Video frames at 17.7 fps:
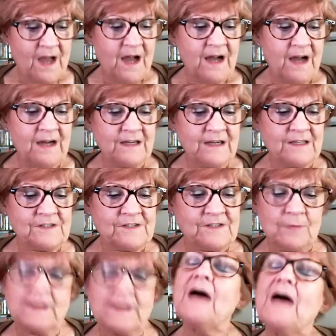
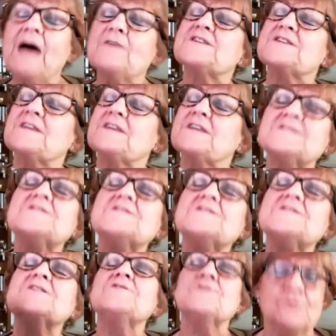to allow us to
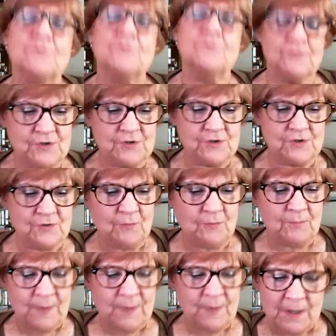continue
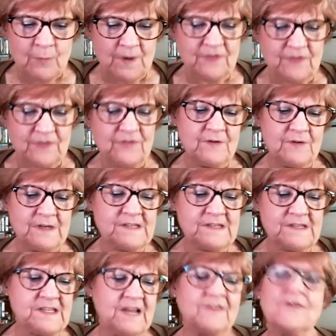to be with you and
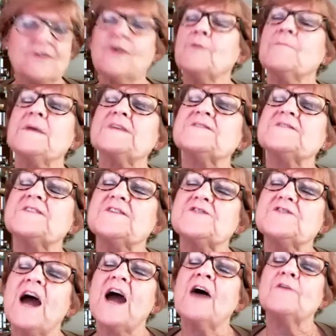to send our
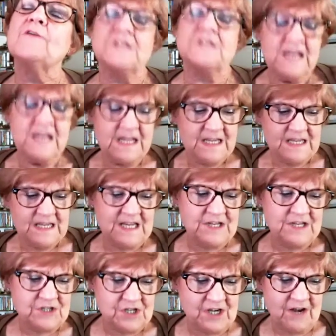message out
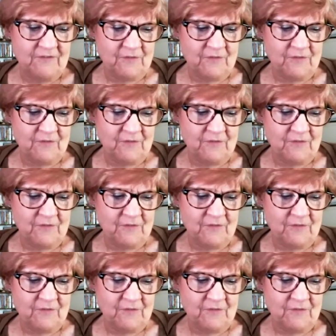each and every